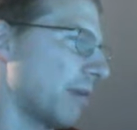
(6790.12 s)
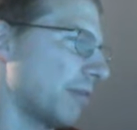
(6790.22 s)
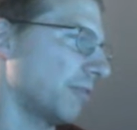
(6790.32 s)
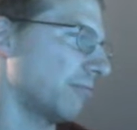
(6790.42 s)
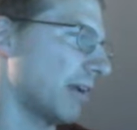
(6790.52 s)

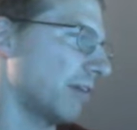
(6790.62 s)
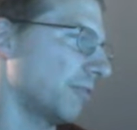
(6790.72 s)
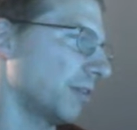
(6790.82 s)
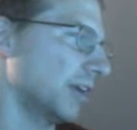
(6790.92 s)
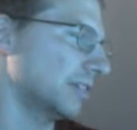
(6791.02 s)
tie record
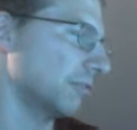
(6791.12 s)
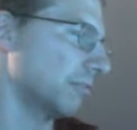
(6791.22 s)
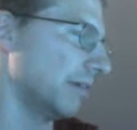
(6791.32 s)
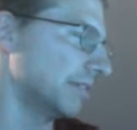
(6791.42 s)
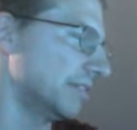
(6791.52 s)
for his
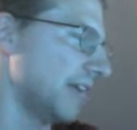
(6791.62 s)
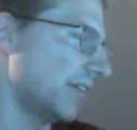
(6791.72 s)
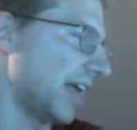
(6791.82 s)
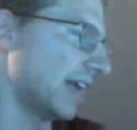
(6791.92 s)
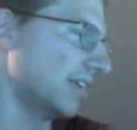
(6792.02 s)
career is
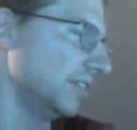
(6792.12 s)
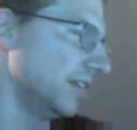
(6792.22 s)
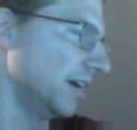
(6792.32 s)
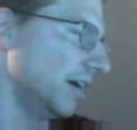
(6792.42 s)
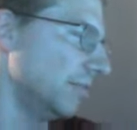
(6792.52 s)
not that good
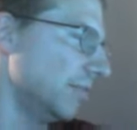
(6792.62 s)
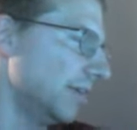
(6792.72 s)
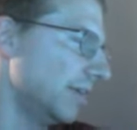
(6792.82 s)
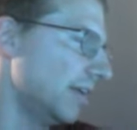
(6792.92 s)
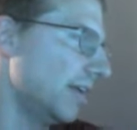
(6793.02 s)
though.
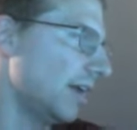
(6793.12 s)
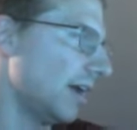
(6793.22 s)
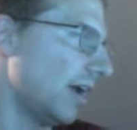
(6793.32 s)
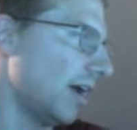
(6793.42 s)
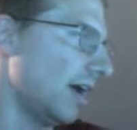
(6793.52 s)

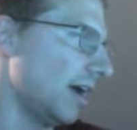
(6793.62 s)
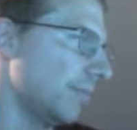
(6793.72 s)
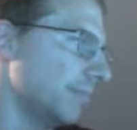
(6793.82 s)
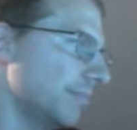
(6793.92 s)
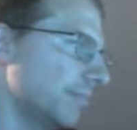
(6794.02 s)
Um,